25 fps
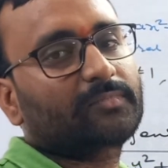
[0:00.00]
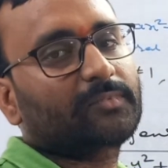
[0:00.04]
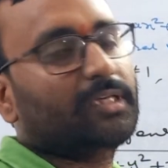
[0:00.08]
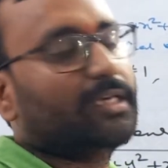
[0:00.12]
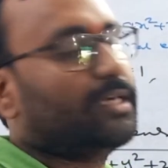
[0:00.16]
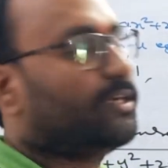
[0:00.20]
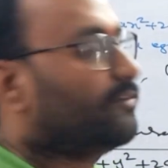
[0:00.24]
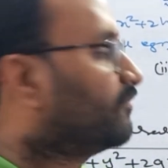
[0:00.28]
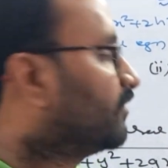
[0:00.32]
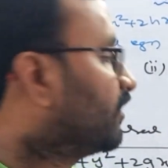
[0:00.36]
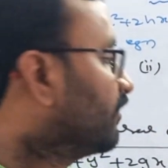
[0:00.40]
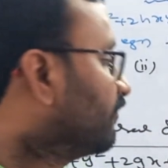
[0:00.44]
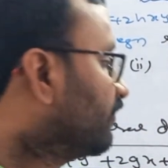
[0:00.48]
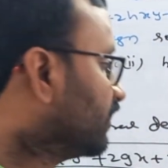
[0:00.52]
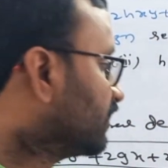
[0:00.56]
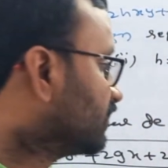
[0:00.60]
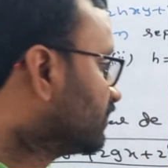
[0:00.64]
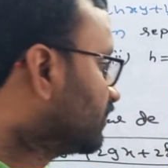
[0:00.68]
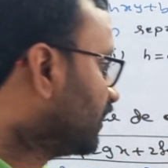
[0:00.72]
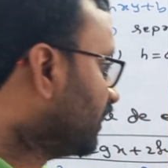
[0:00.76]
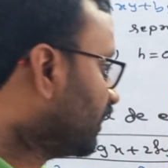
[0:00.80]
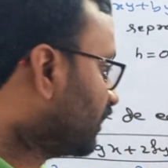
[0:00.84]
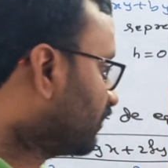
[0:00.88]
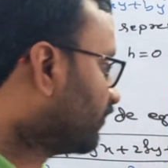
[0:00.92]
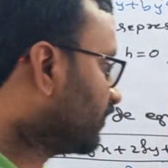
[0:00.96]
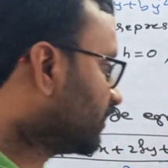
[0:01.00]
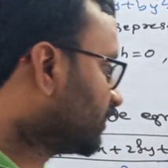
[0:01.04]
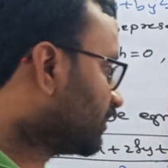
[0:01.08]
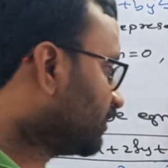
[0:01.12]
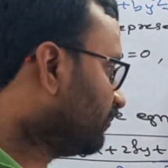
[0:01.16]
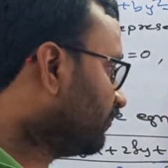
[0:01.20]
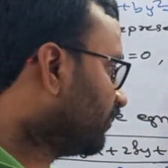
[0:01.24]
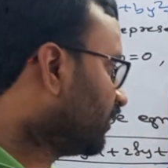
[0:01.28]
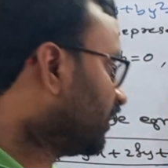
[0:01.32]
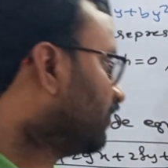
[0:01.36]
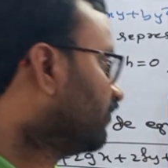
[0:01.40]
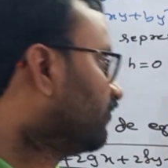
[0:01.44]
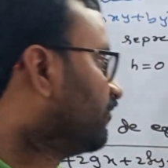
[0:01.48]
If given
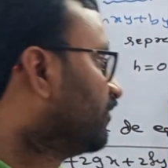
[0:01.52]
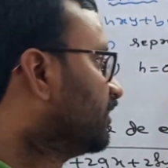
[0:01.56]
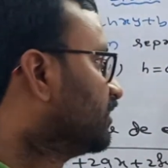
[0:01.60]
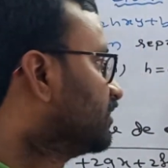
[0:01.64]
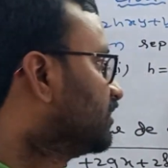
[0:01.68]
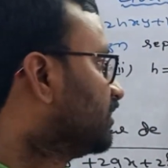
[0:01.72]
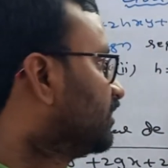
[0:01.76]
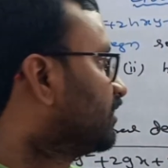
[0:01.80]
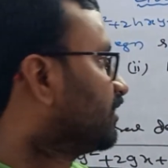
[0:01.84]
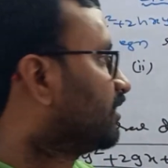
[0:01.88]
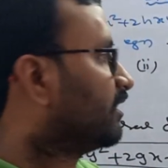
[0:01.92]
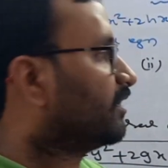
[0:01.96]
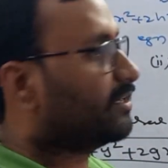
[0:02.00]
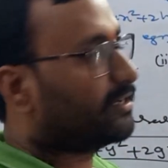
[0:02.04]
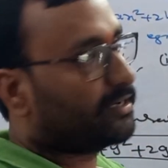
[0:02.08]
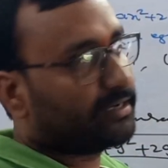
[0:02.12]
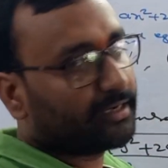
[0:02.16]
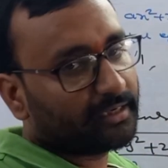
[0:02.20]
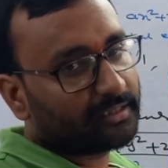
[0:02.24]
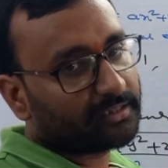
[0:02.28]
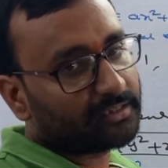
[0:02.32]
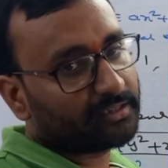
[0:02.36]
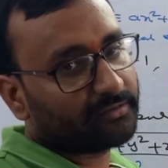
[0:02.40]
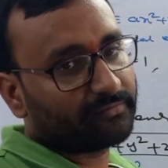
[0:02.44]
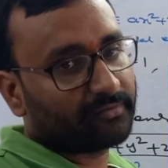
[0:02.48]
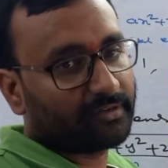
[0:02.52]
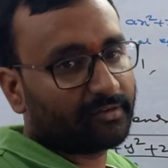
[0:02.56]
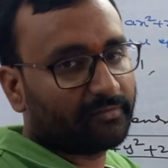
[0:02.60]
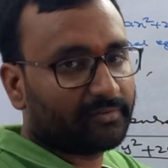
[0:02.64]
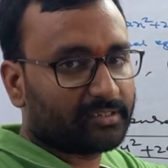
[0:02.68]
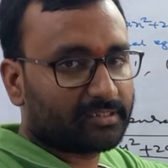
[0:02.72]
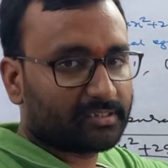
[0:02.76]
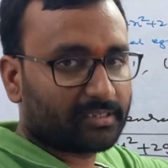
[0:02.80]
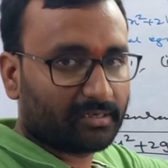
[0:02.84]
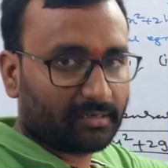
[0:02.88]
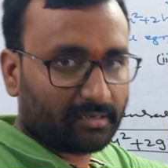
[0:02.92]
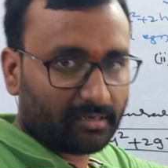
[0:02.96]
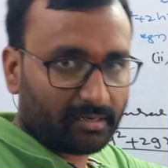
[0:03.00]
equation, we can find center and radius. If
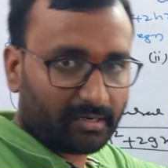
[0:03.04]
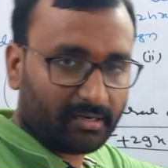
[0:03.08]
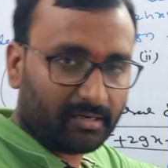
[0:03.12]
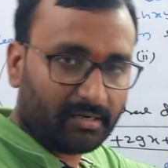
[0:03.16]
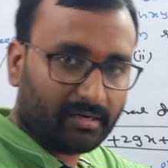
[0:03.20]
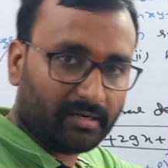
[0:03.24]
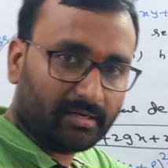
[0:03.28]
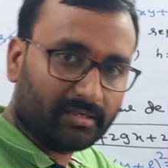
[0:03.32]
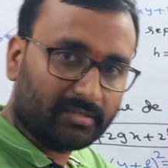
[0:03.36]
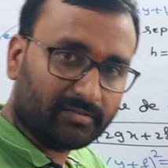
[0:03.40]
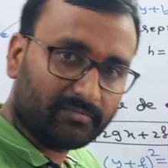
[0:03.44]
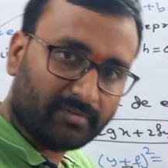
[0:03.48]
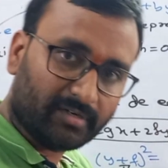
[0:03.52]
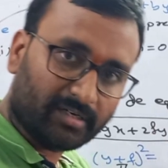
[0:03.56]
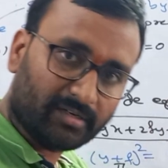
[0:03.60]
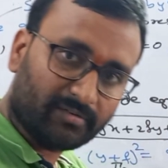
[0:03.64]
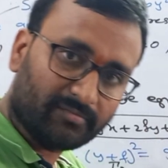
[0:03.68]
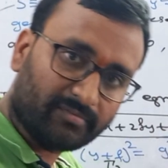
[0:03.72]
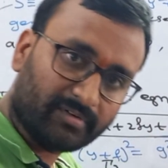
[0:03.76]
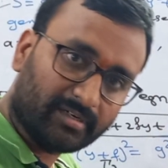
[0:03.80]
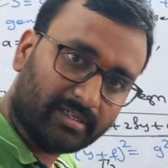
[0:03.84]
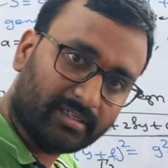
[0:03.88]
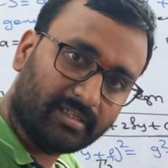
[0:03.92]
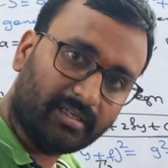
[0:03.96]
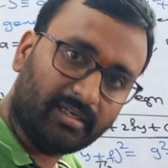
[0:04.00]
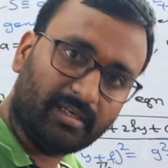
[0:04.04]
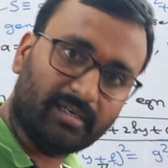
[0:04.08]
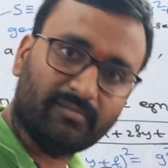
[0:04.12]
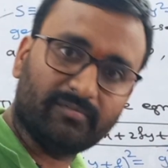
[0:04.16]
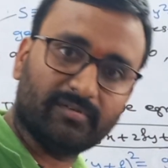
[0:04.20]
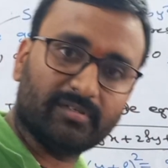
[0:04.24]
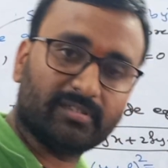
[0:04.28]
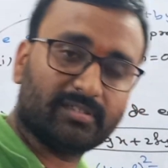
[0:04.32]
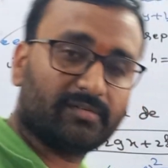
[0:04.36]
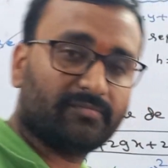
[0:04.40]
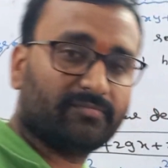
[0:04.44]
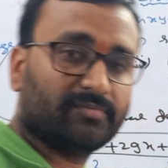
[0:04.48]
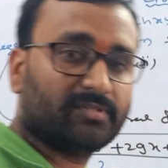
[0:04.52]
given center and radius, we can find the
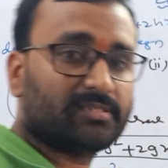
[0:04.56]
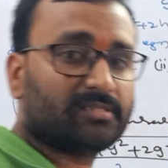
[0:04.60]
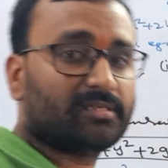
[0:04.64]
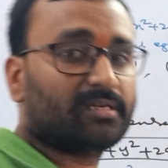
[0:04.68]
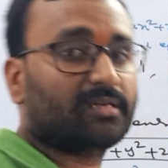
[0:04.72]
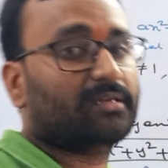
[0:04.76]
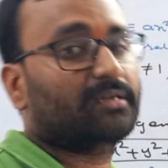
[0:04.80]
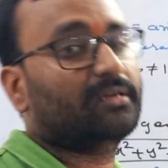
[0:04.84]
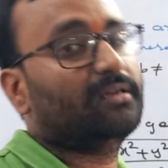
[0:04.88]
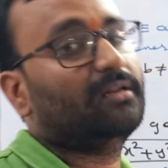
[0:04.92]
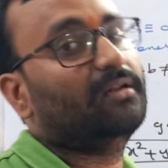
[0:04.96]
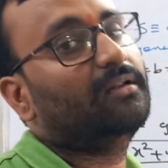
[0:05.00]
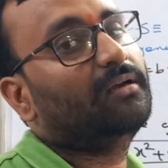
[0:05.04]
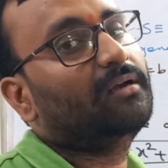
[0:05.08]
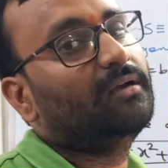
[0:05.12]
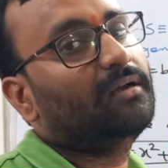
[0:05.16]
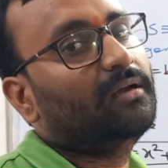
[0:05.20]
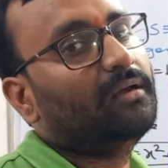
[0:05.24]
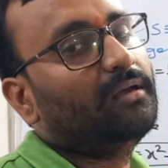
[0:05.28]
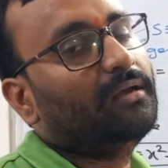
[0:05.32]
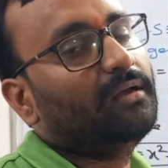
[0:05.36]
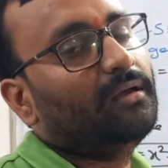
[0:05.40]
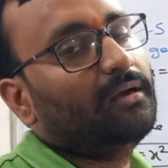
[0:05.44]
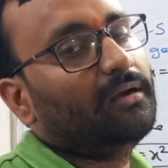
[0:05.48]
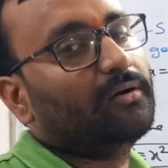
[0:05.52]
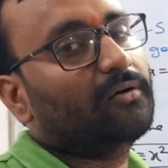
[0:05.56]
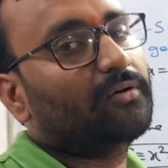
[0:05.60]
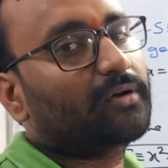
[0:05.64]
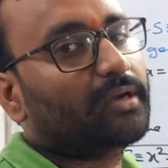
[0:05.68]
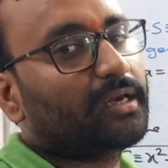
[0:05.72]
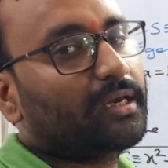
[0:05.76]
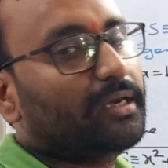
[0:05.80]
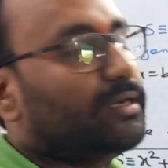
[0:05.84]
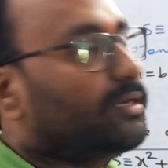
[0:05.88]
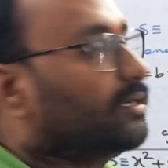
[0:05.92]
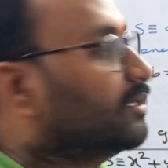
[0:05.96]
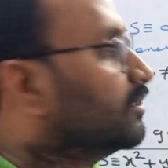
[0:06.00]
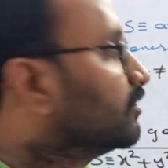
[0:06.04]
equation of the circle.
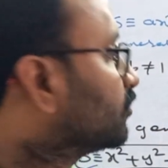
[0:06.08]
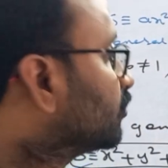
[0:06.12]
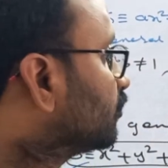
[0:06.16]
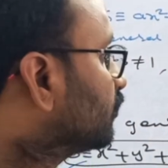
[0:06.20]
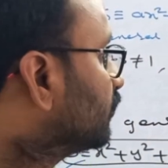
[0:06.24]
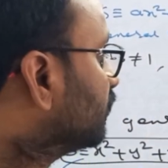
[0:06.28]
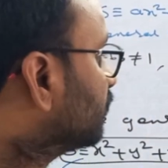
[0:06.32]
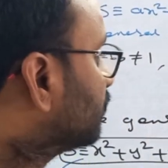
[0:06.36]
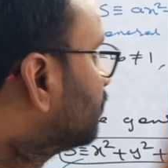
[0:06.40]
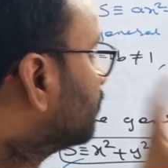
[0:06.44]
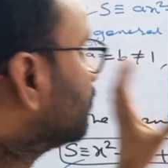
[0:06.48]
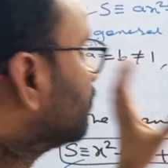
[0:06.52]
Okay, so this